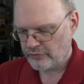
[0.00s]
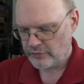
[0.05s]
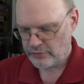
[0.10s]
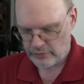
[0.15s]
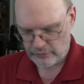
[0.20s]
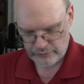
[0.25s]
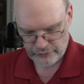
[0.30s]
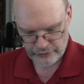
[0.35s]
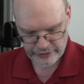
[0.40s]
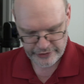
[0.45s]

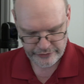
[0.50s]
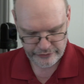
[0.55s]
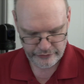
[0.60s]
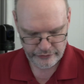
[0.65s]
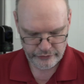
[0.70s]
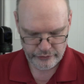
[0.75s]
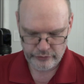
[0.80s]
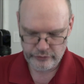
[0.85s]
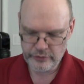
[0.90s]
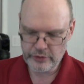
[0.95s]
I'll take the
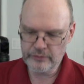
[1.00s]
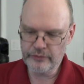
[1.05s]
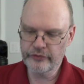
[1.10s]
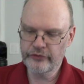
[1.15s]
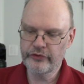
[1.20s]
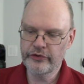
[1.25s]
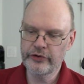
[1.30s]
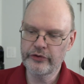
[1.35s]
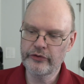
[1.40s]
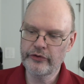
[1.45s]
little rubber
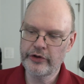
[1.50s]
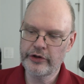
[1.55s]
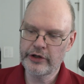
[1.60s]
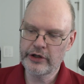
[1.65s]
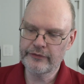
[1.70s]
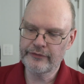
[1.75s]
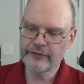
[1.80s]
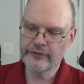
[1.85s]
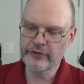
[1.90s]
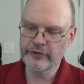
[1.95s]
seal
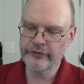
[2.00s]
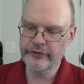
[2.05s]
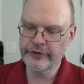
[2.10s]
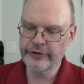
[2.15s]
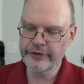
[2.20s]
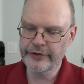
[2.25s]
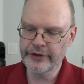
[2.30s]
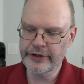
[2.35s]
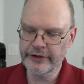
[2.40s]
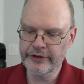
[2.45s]
off, and
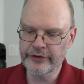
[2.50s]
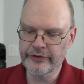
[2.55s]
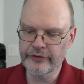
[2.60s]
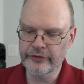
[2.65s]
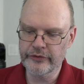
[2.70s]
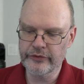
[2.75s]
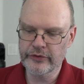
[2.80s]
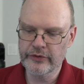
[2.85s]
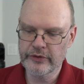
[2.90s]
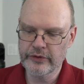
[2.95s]
then I can